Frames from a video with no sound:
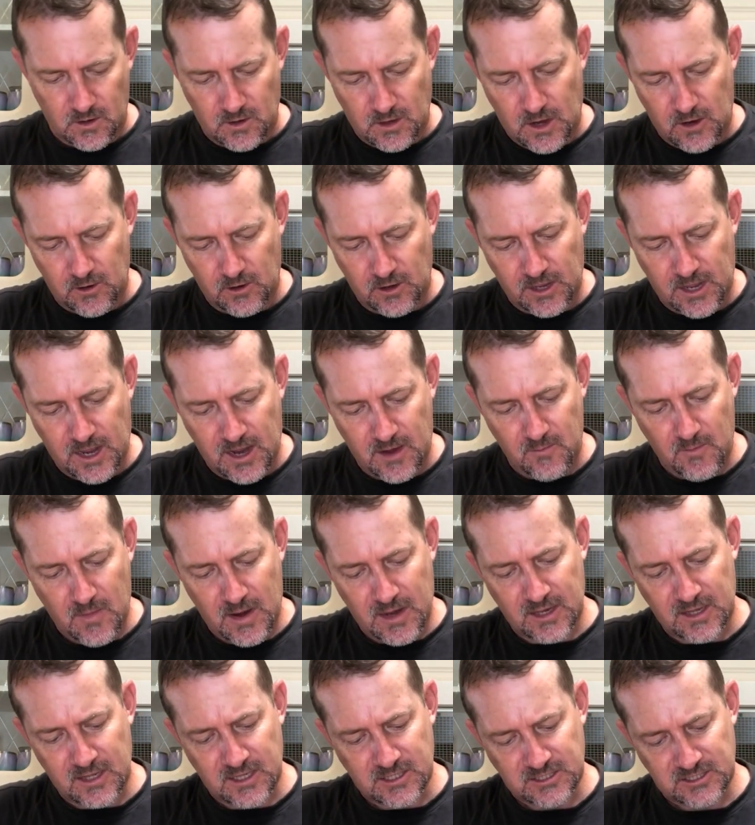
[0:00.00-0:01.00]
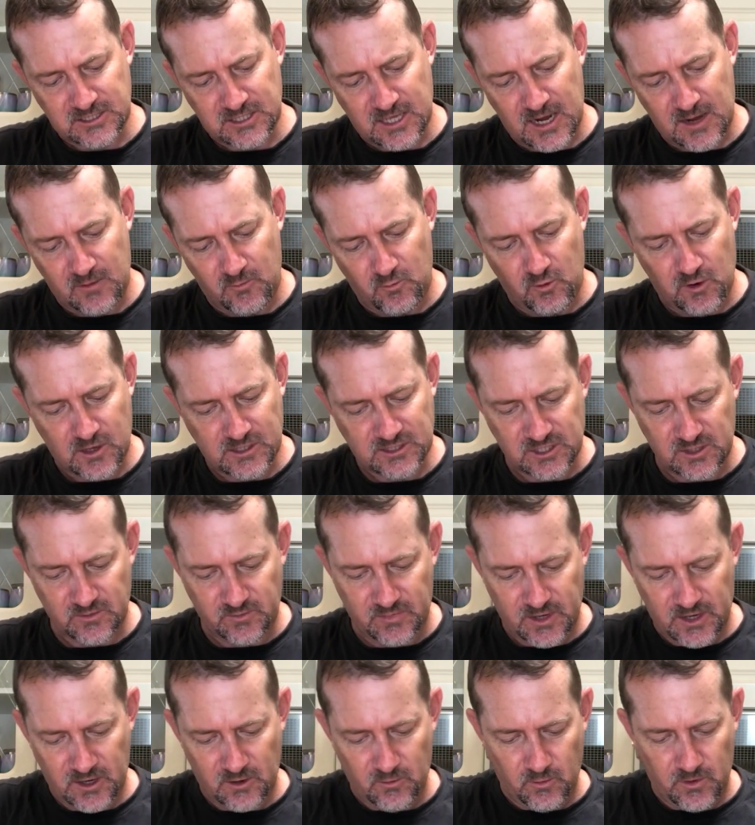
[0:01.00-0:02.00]
Now you can make this same
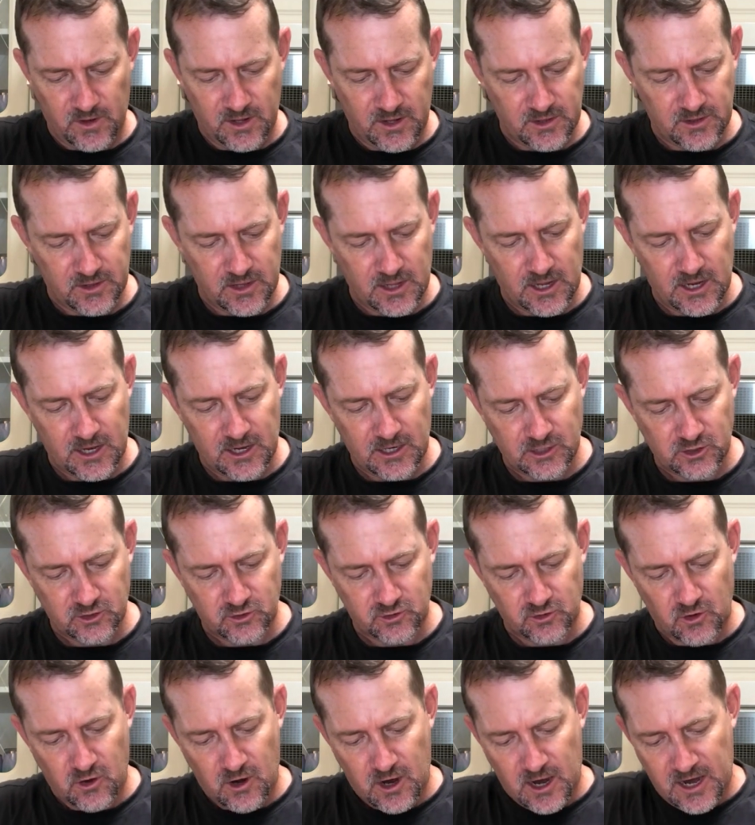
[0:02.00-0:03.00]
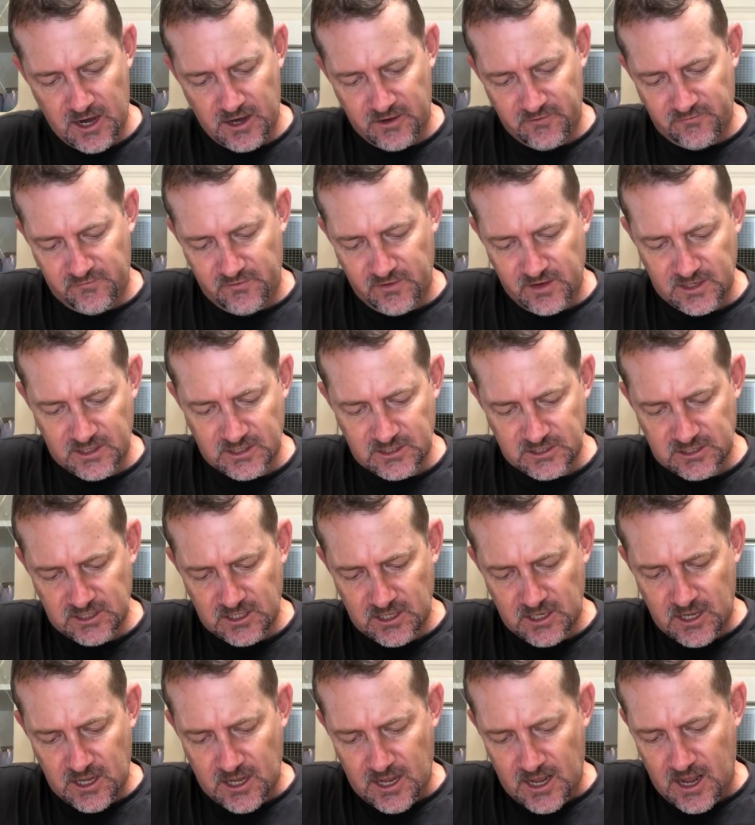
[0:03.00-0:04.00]
recipe with dried figs.
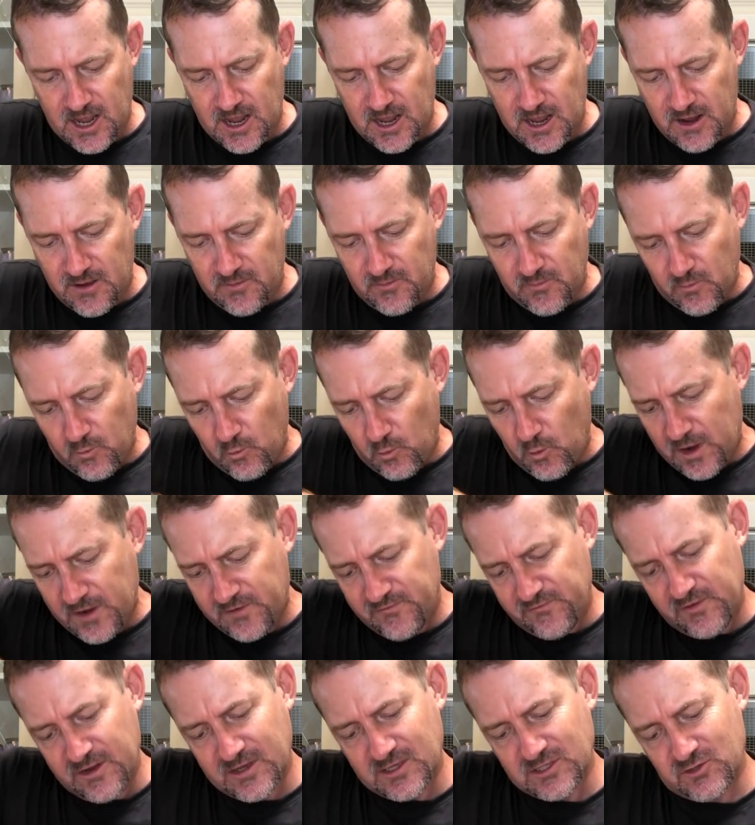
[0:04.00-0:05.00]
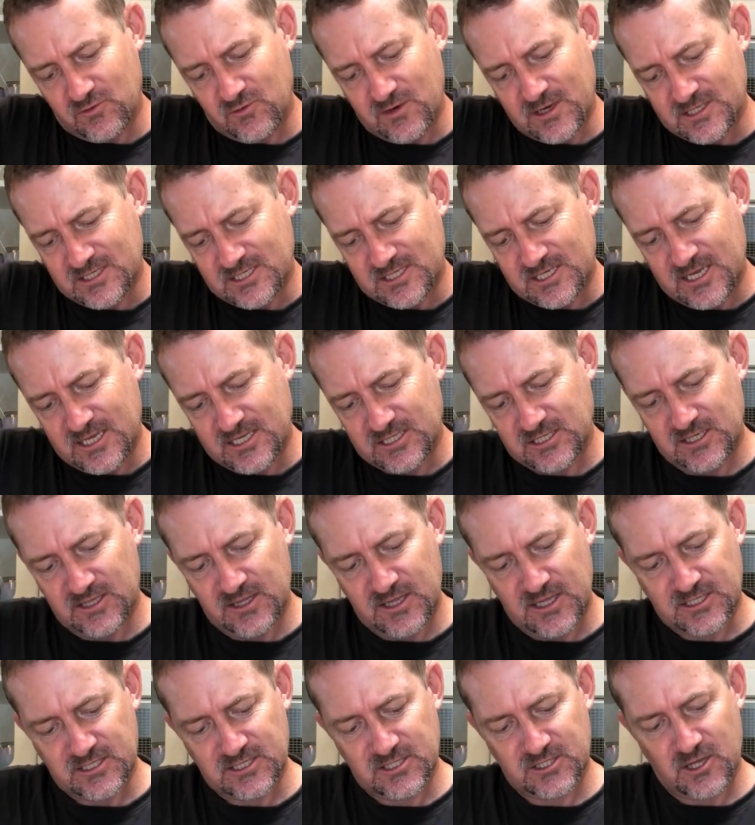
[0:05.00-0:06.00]
When figs are in season,
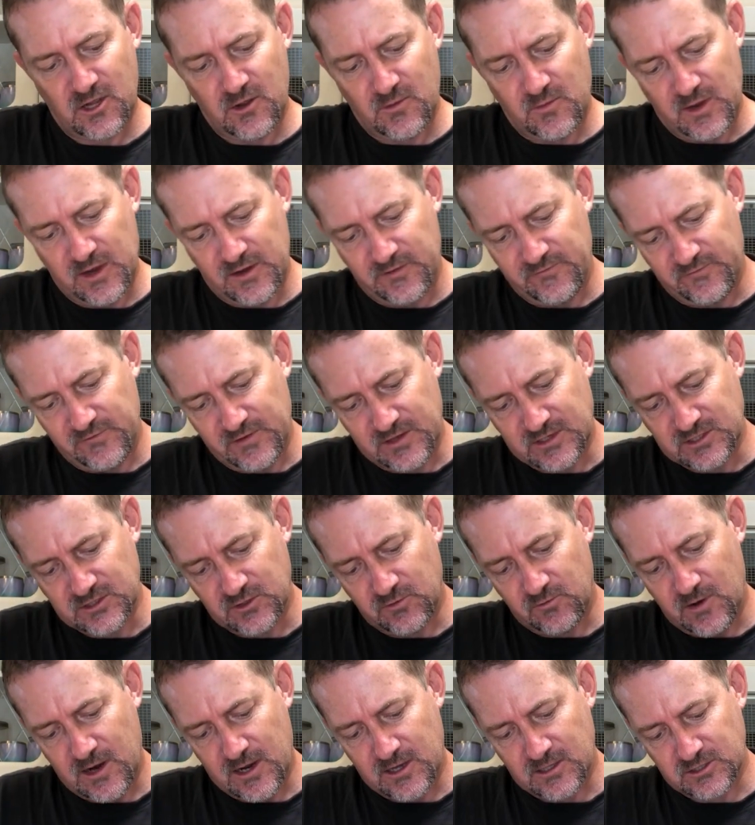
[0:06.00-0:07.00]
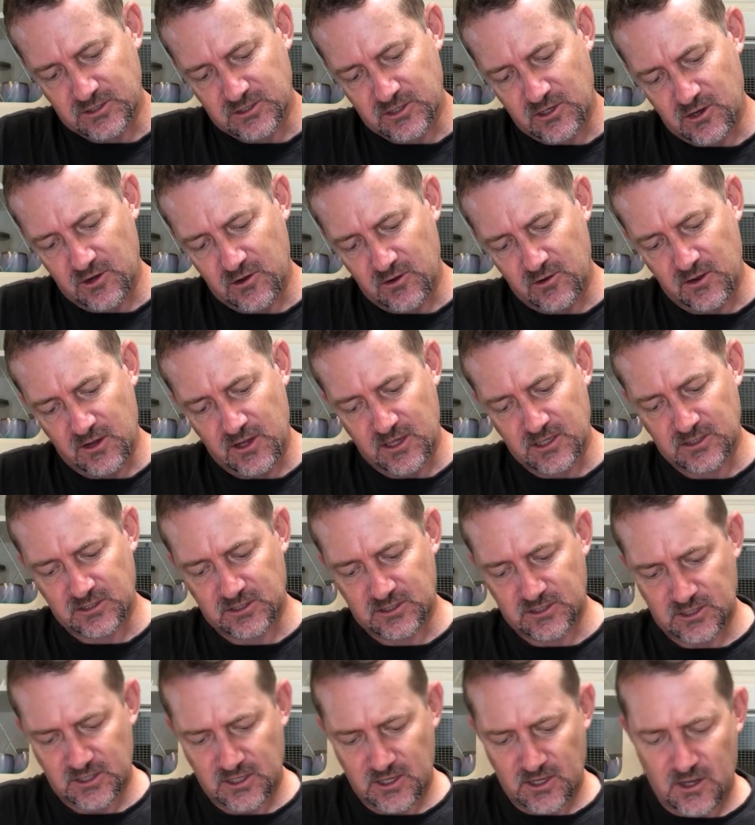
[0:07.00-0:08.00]
there's so many figs around, so
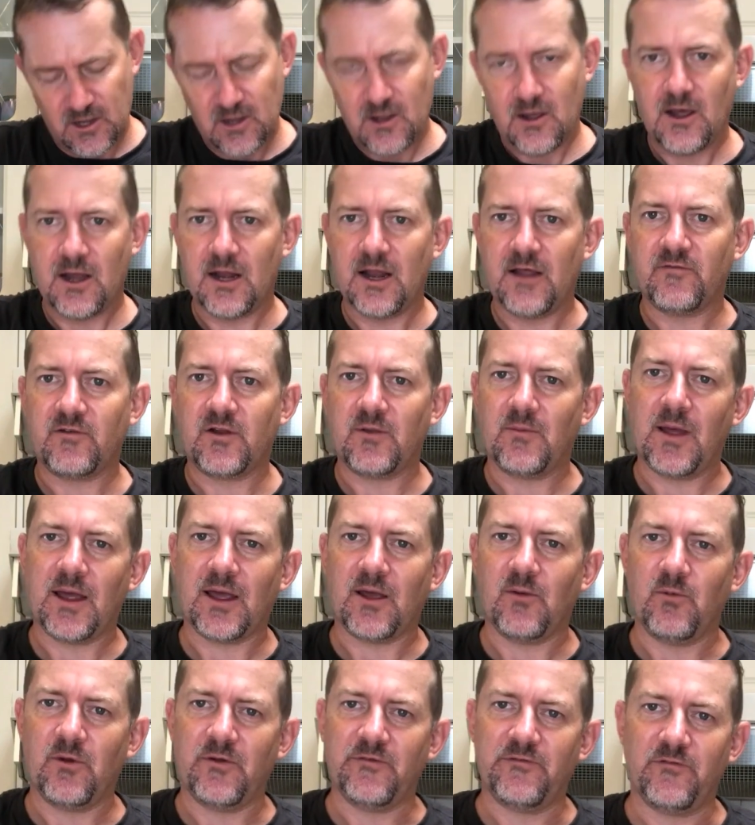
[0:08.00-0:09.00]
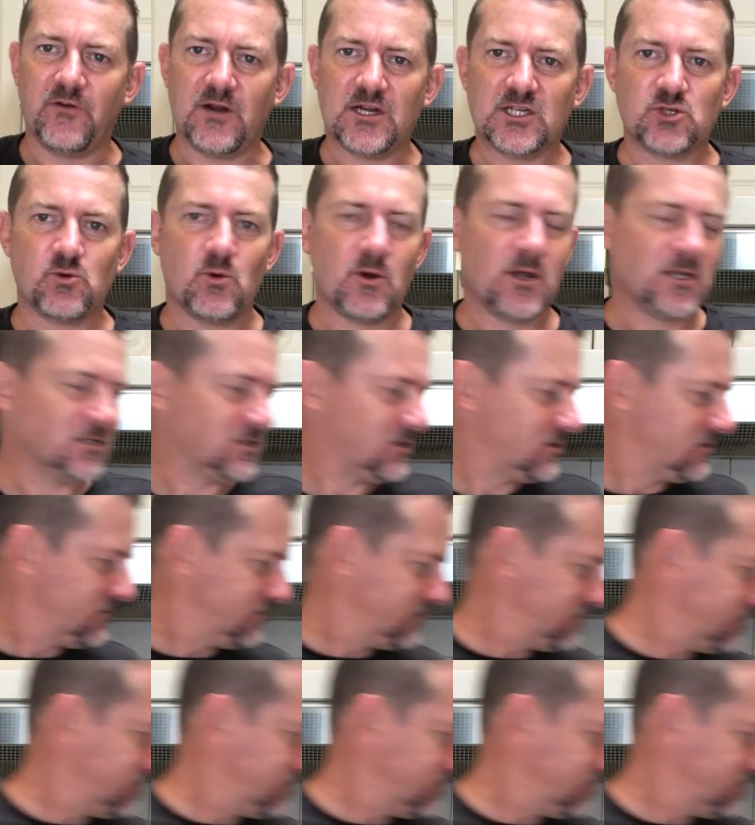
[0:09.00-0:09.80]
I love to make it with fresh ones.